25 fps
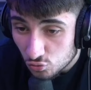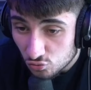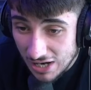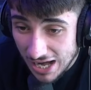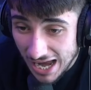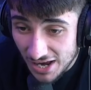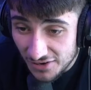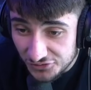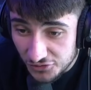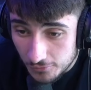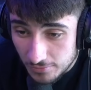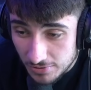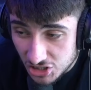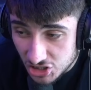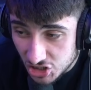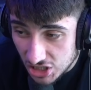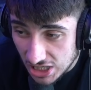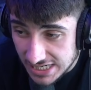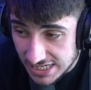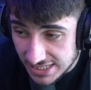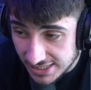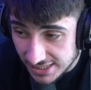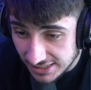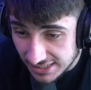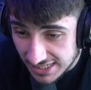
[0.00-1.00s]
Rafa
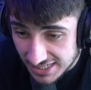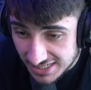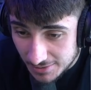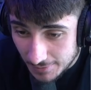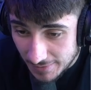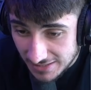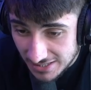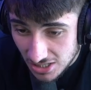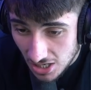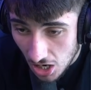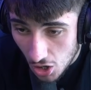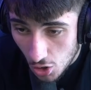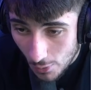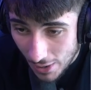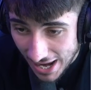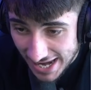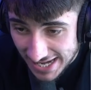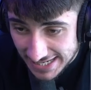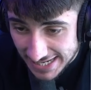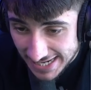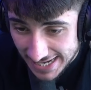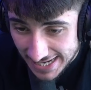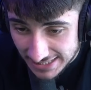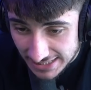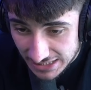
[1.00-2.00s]
Majika needs to be nowhere
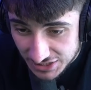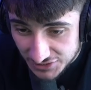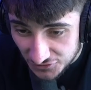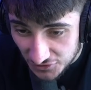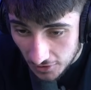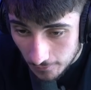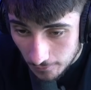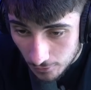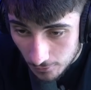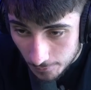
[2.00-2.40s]
near this football